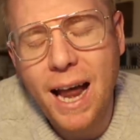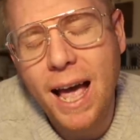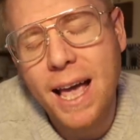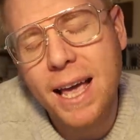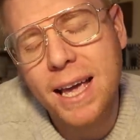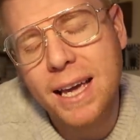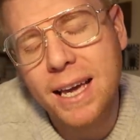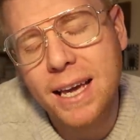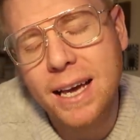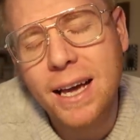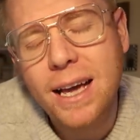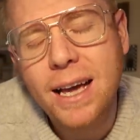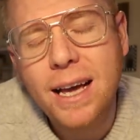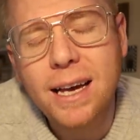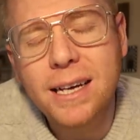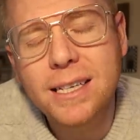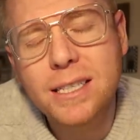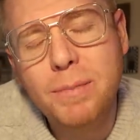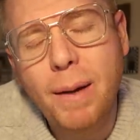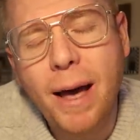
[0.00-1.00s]
I
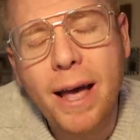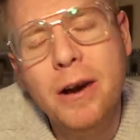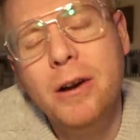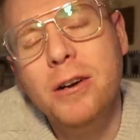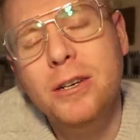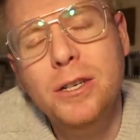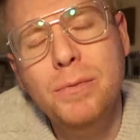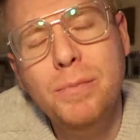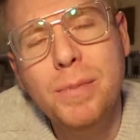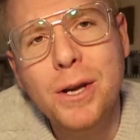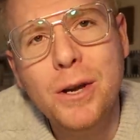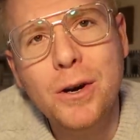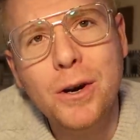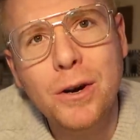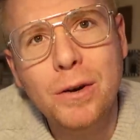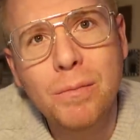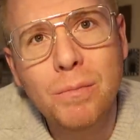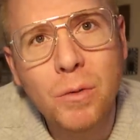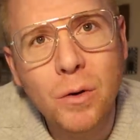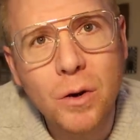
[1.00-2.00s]
aspire to be
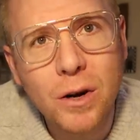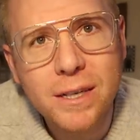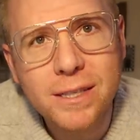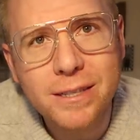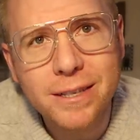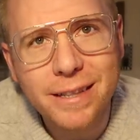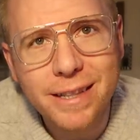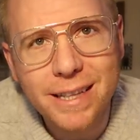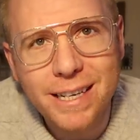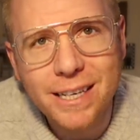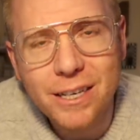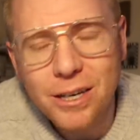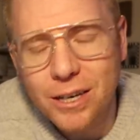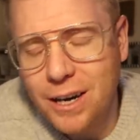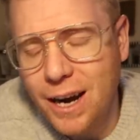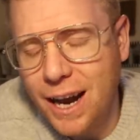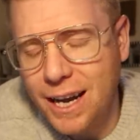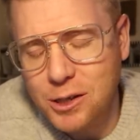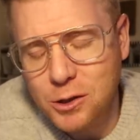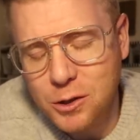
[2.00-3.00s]
her more as a
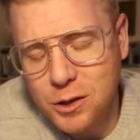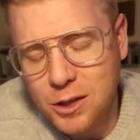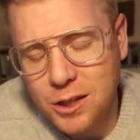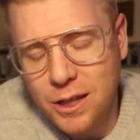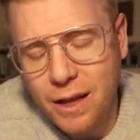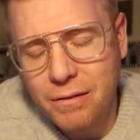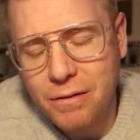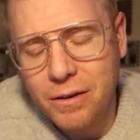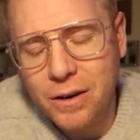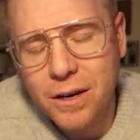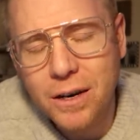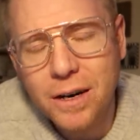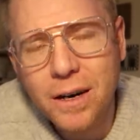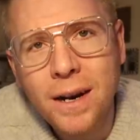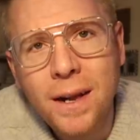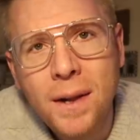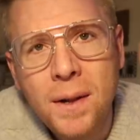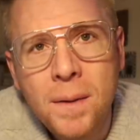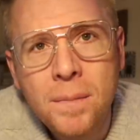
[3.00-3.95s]
leader. I just love her.